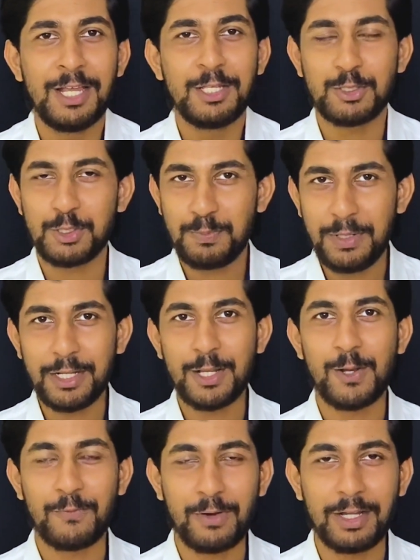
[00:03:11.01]
So
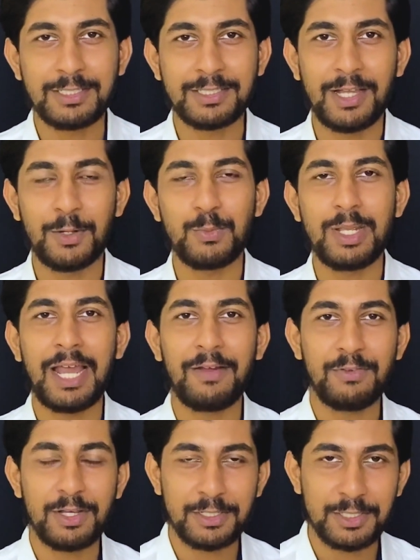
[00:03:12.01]
speaking of Rajasthan, we
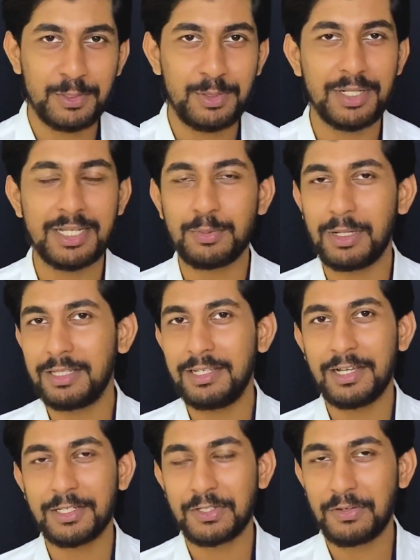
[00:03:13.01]
have Yashasvi Jaiswal, the
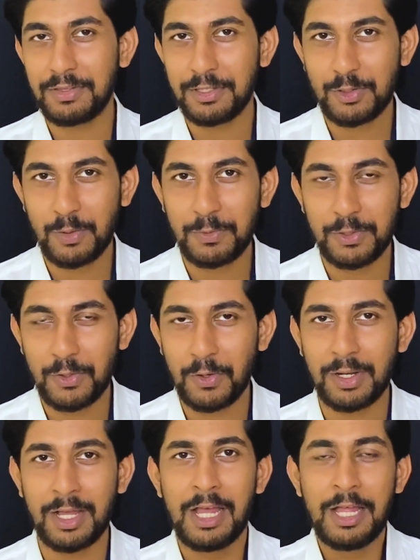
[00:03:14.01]
youngster, at the top of the
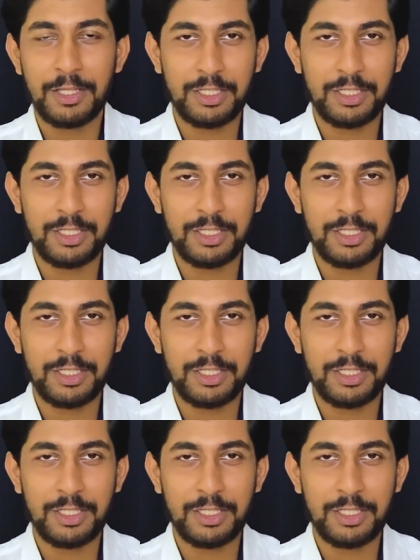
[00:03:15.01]
order.